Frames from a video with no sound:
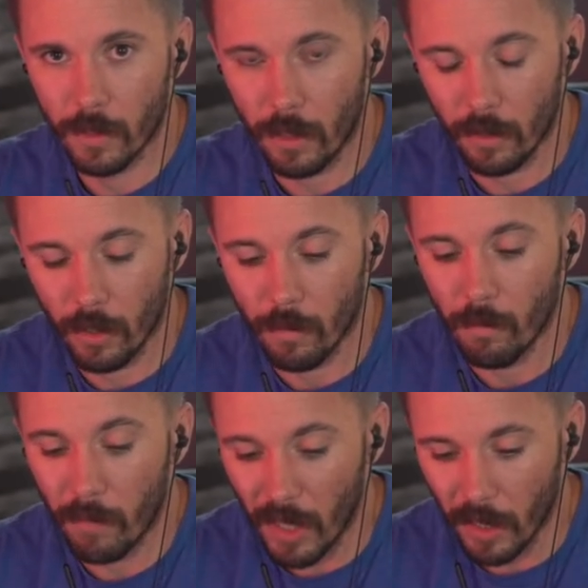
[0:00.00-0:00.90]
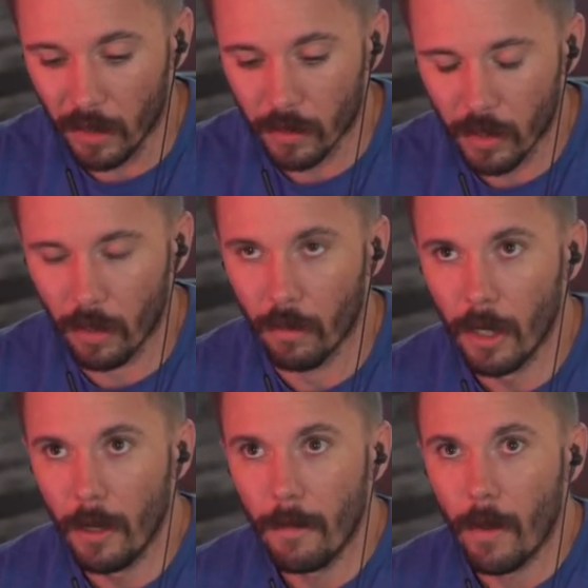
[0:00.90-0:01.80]
still human beings. So
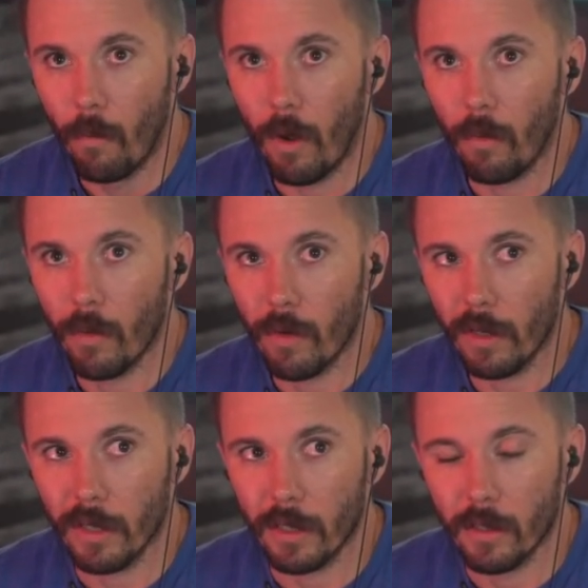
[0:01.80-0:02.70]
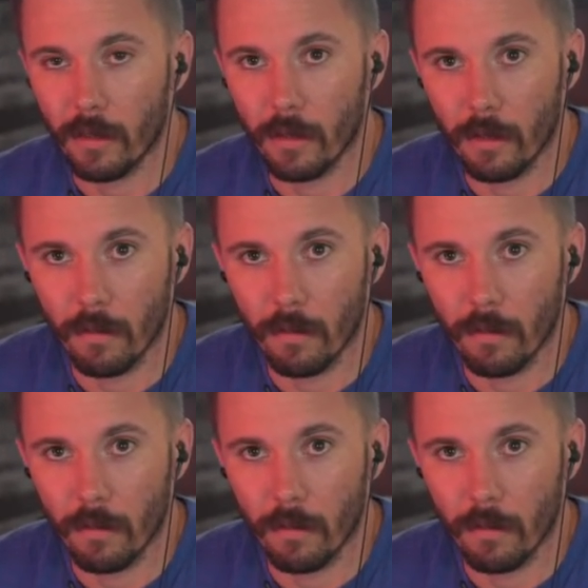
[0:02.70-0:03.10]
what we really need to,